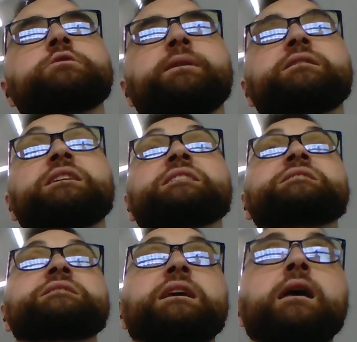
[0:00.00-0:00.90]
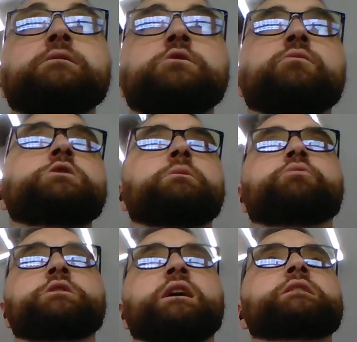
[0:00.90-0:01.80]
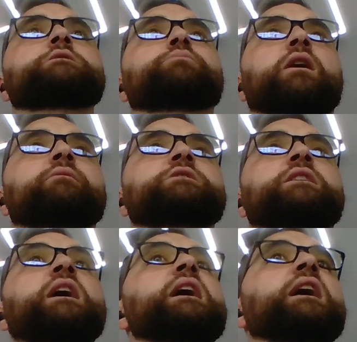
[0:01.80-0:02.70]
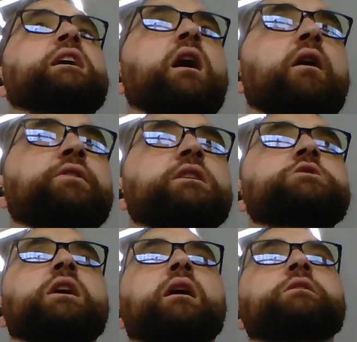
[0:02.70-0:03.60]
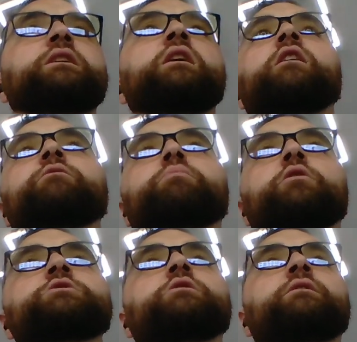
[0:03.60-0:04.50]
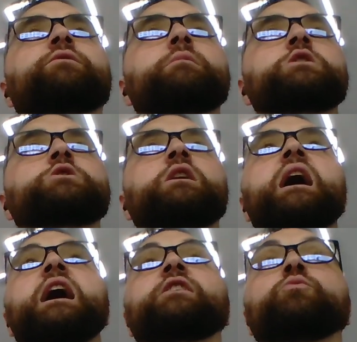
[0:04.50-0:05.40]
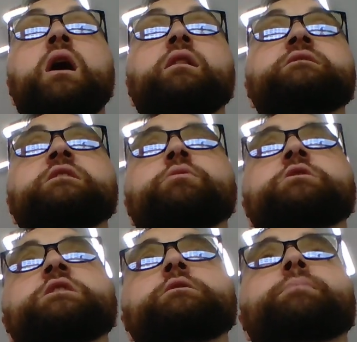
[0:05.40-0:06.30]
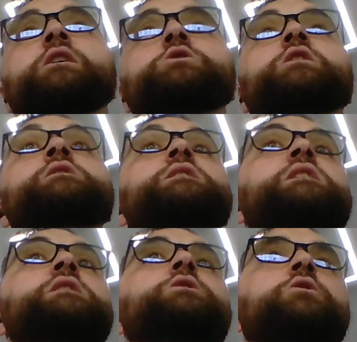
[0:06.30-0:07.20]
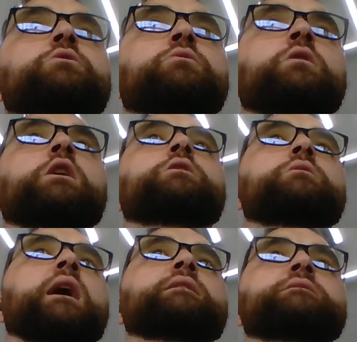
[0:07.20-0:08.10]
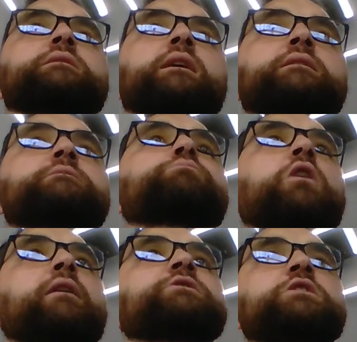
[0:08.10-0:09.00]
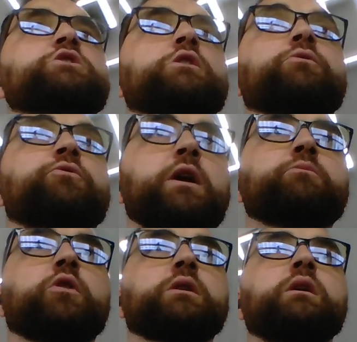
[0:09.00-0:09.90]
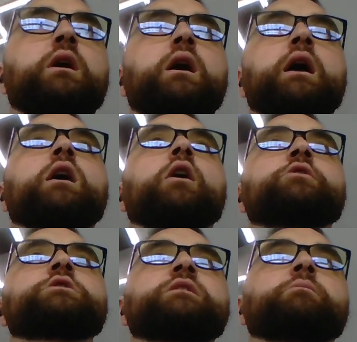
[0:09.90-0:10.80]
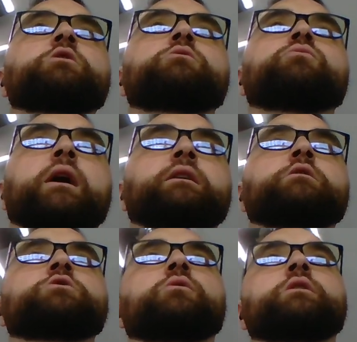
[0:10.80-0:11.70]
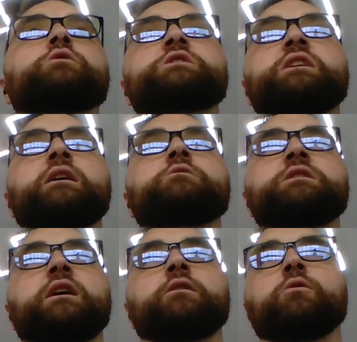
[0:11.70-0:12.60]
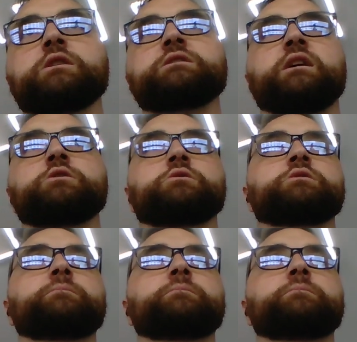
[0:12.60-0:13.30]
about the extent to which it protects the privacy and confidentiality of personal information, as well as its participation in the EU, United States Privacy Shield framework, and other similar regulatory or standard-setting organizations.